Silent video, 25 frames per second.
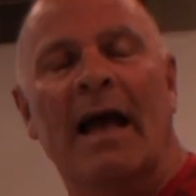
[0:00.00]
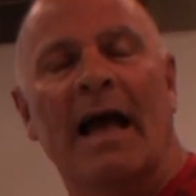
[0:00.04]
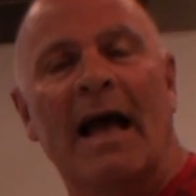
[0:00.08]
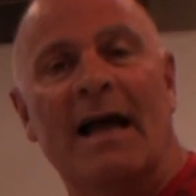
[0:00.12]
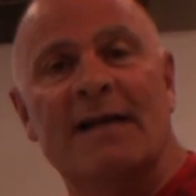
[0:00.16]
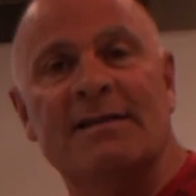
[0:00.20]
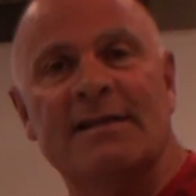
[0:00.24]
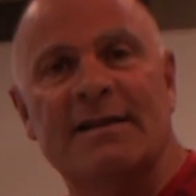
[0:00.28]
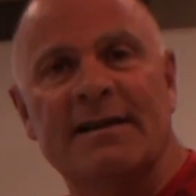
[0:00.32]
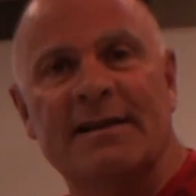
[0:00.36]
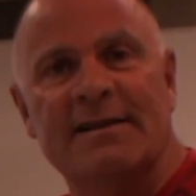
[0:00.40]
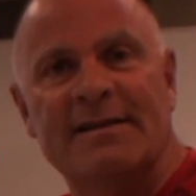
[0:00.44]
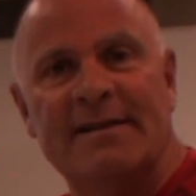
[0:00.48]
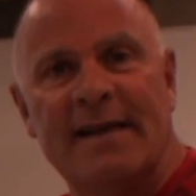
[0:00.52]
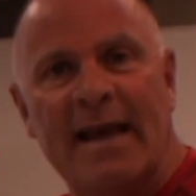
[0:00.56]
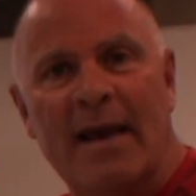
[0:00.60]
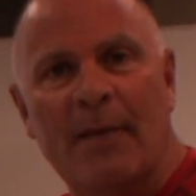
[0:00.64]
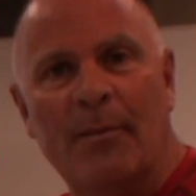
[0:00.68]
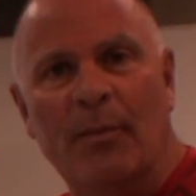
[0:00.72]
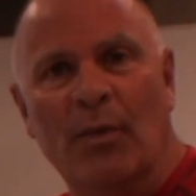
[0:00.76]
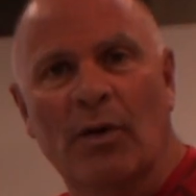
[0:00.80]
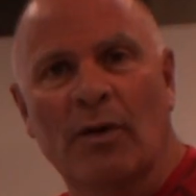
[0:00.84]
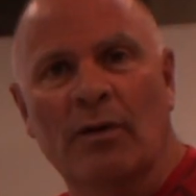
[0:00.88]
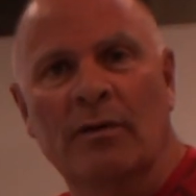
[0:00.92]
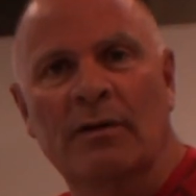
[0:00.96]
As an
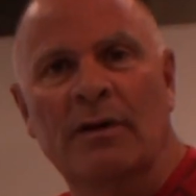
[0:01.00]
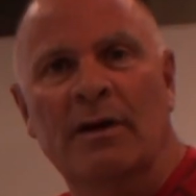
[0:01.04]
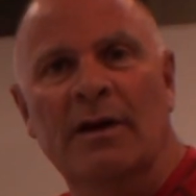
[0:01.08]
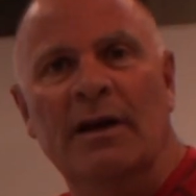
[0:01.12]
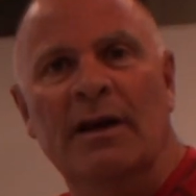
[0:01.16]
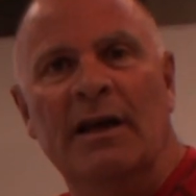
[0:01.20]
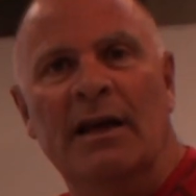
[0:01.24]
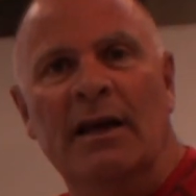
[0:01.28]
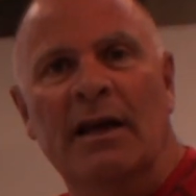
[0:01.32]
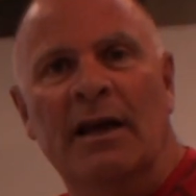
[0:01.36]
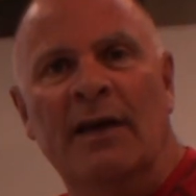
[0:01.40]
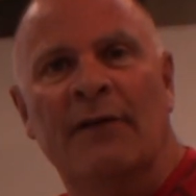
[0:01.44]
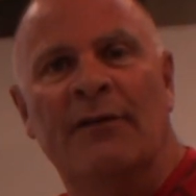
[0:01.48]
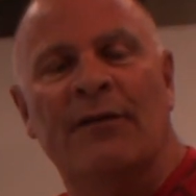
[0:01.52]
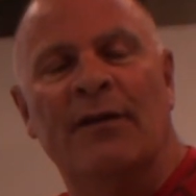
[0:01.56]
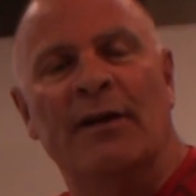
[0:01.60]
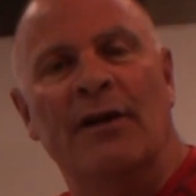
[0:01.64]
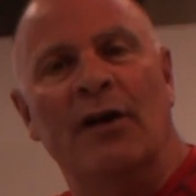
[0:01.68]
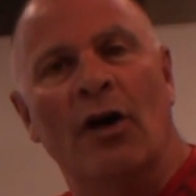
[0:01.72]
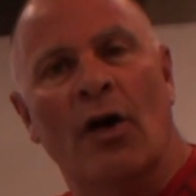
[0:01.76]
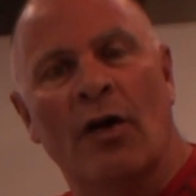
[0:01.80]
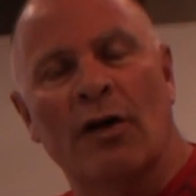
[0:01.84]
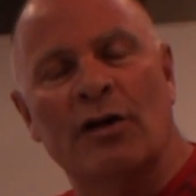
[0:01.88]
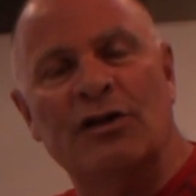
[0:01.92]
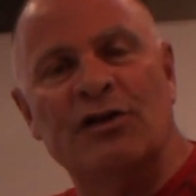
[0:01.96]
example, if
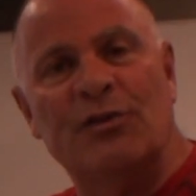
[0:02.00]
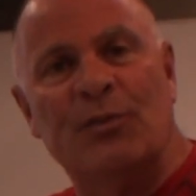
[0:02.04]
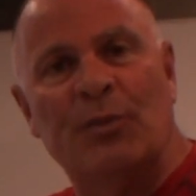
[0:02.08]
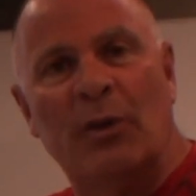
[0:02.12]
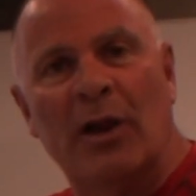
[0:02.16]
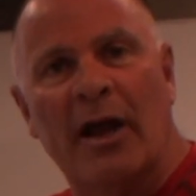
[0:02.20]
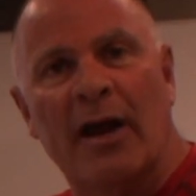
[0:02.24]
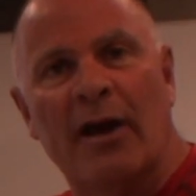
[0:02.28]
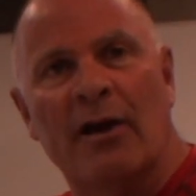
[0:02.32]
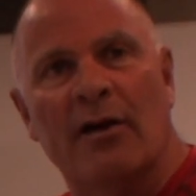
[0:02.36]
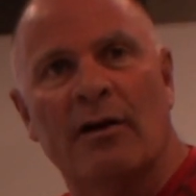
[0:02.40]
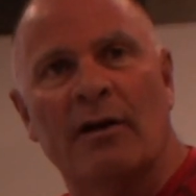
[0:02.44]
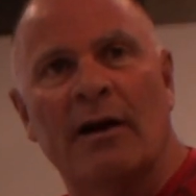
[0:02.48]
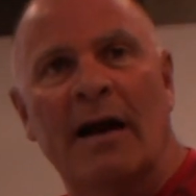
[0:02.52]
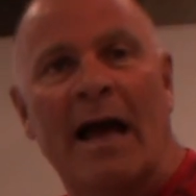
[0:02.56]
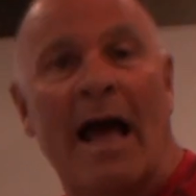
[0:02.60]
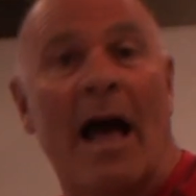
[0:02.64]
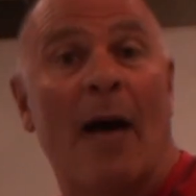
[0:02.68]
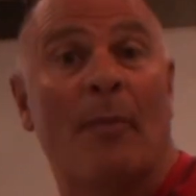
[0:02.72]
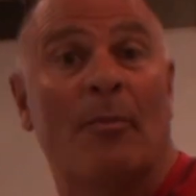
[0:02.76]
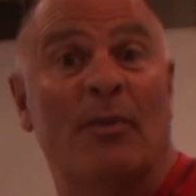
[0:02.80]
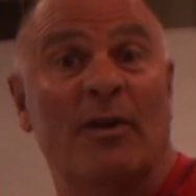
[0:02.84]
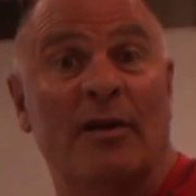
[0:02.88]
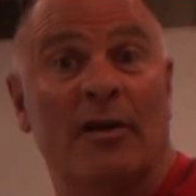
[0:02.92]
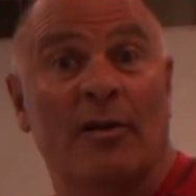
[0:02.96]
the orange player
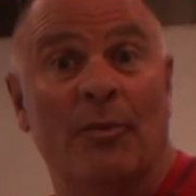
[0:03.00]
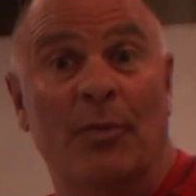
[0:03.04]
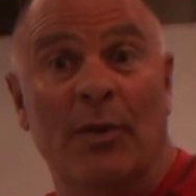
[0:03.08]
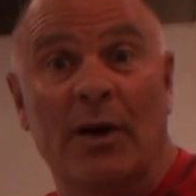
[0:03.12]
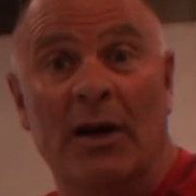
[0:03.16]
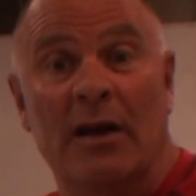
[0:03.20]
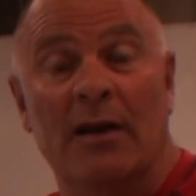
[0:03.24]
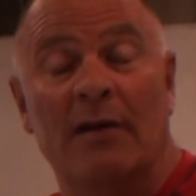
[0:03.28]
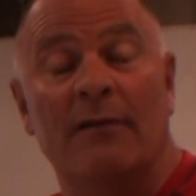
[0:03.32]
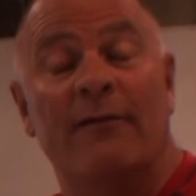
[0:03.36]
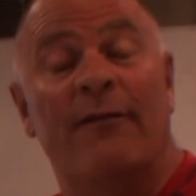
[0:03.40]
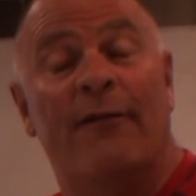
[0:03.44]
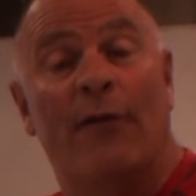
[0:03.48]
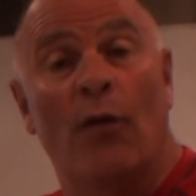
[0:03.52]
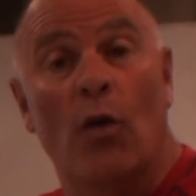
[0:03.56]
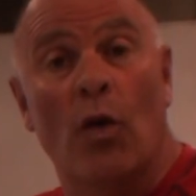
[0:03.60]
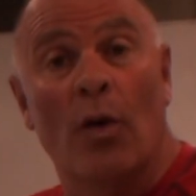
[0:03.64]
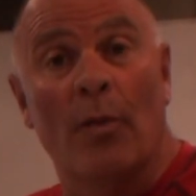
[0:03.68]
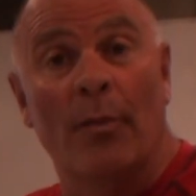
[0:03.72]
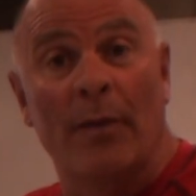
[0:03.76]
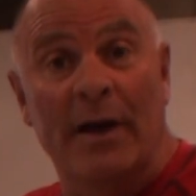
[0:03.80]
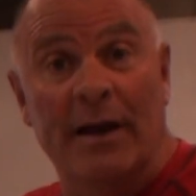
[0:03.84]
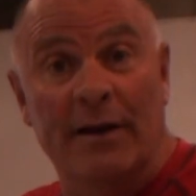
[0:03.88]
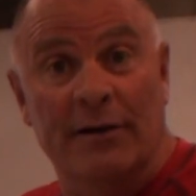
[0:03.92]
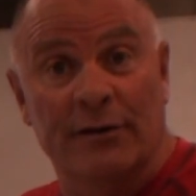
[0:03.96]
happened to be
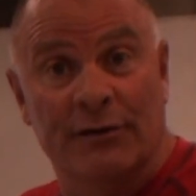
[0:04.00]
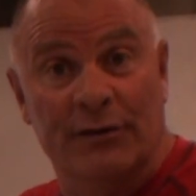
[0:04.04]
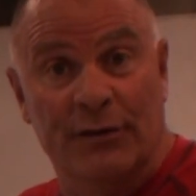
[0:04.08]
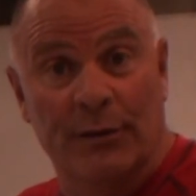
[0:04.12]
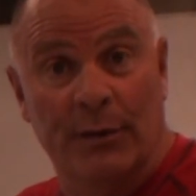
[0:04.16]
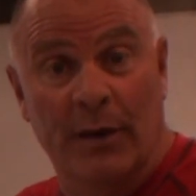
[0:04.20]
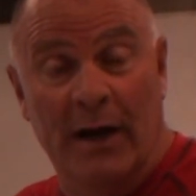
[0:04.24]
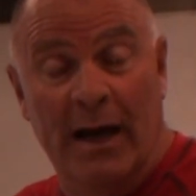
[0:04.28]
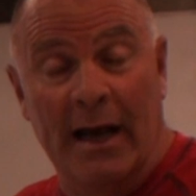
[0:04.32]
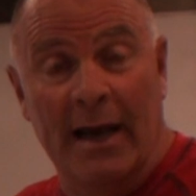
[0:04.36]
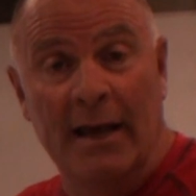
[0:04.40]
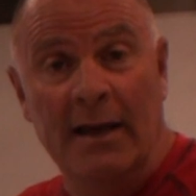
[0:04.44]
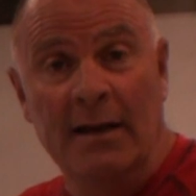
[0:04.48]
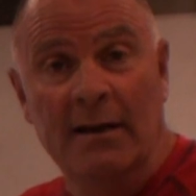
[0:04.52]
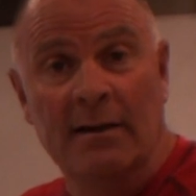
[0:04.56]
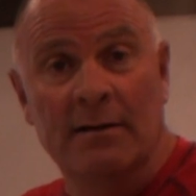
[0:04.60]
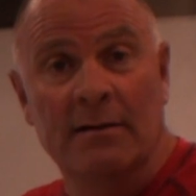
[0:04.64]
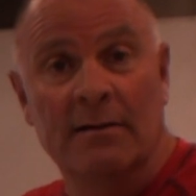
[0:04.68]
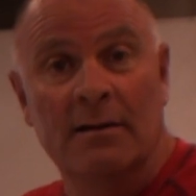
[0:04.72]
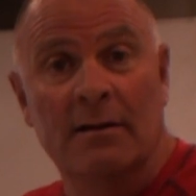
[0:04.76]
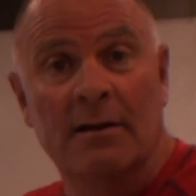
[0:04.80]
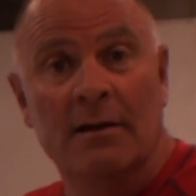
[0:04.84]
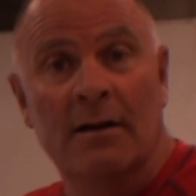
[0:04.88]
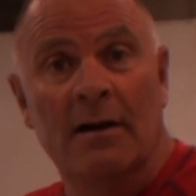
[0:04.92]
4 meters away,